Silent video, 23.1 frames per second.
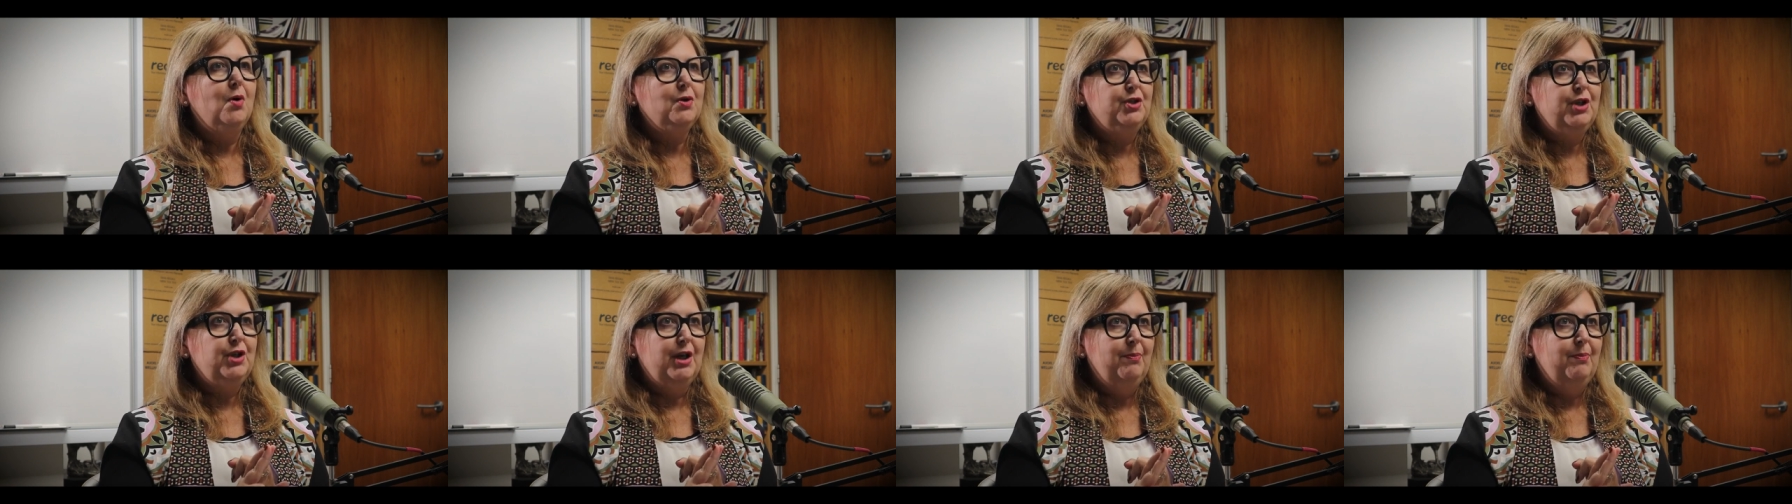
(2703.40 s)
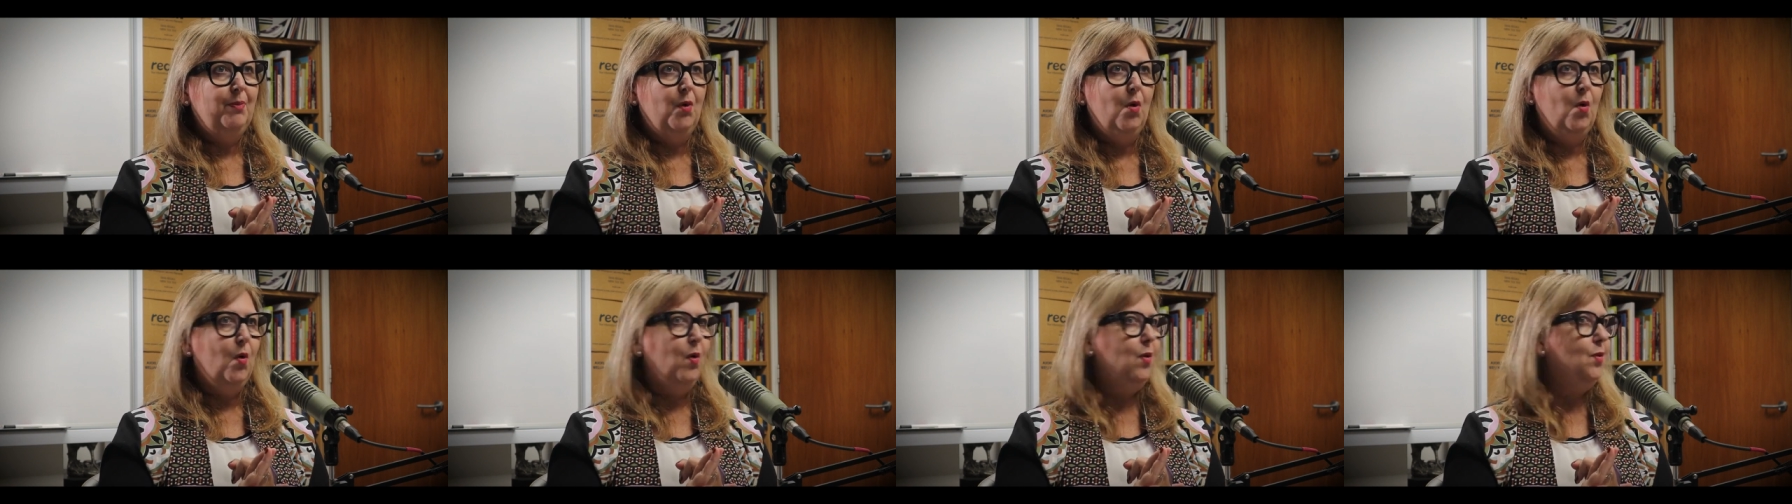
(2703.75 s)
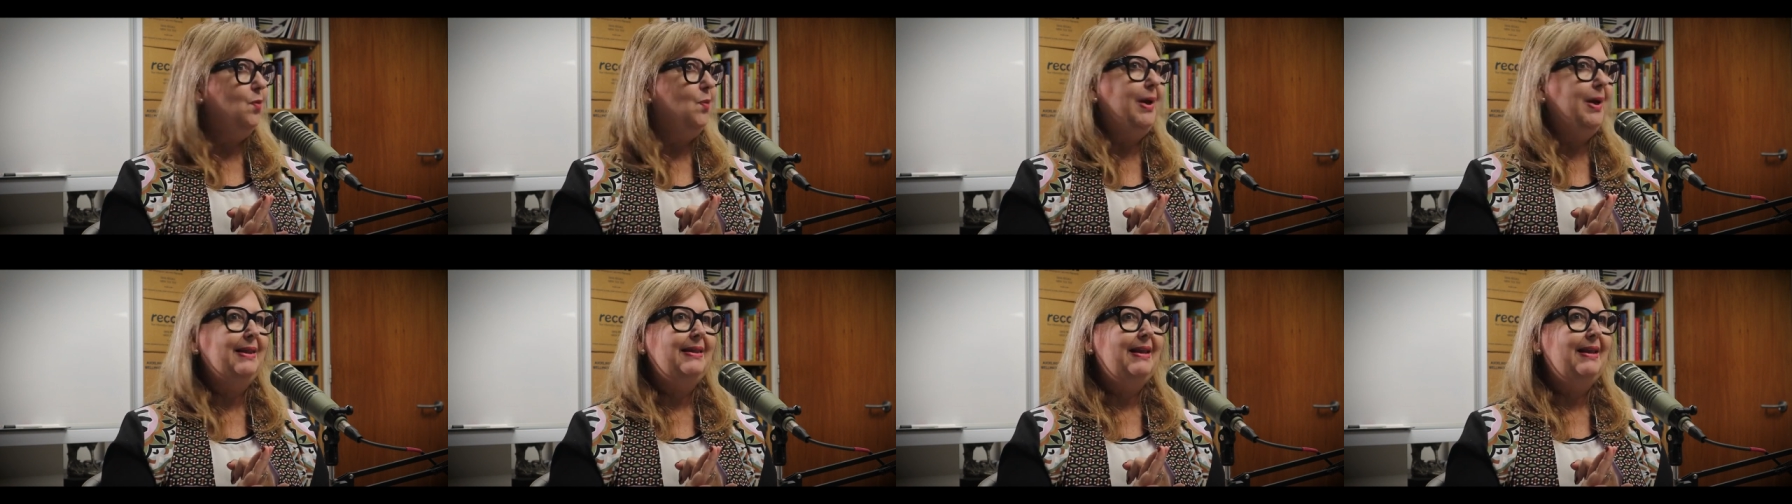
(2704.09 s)
watching
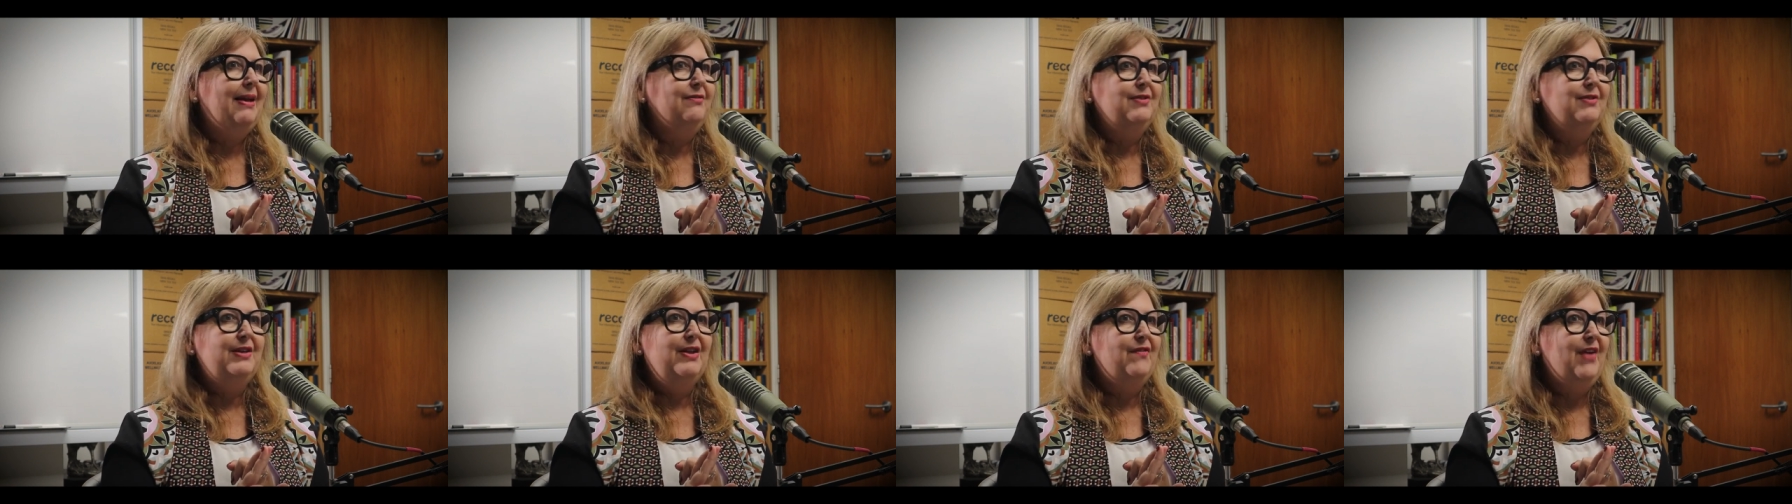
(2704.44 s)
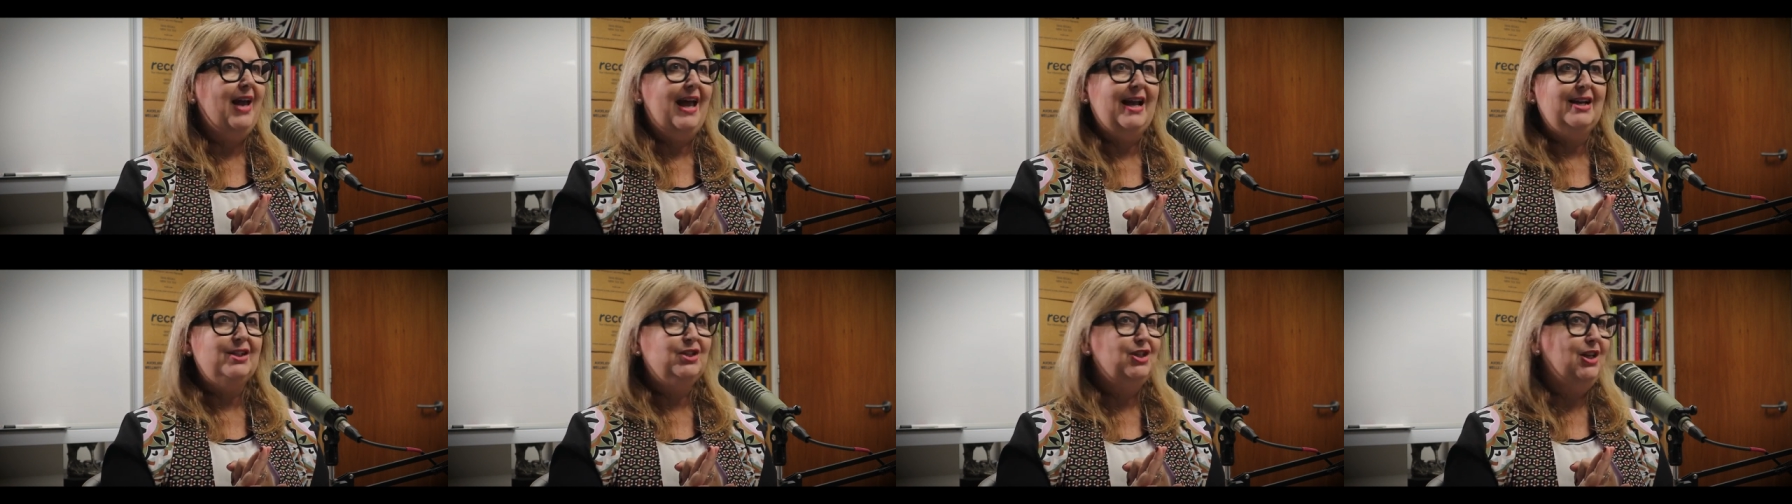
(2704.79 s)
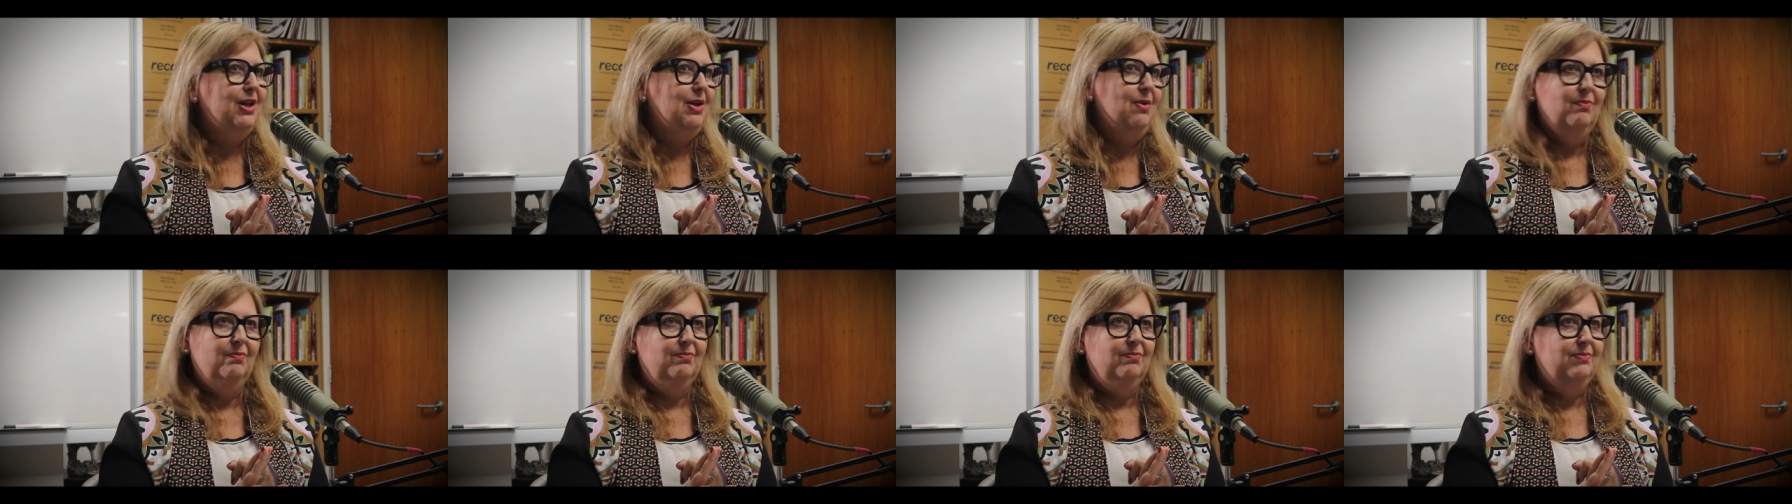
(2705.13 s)
porn when they've never
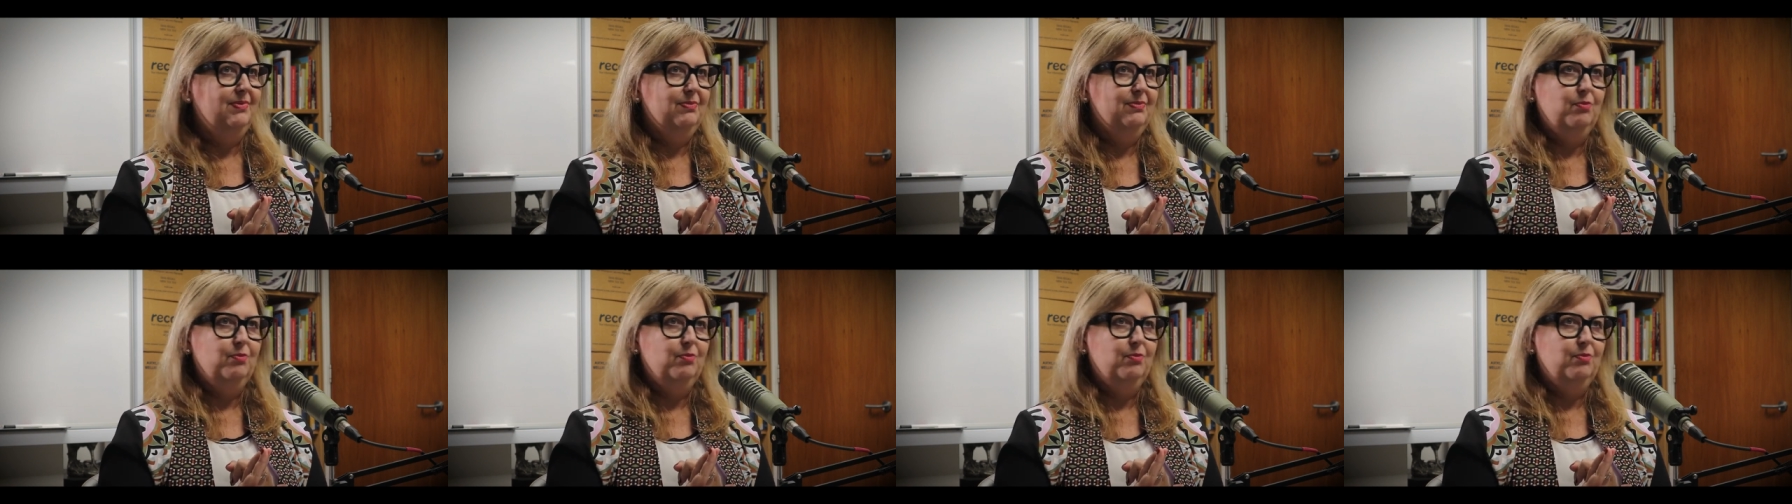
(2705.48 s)
actually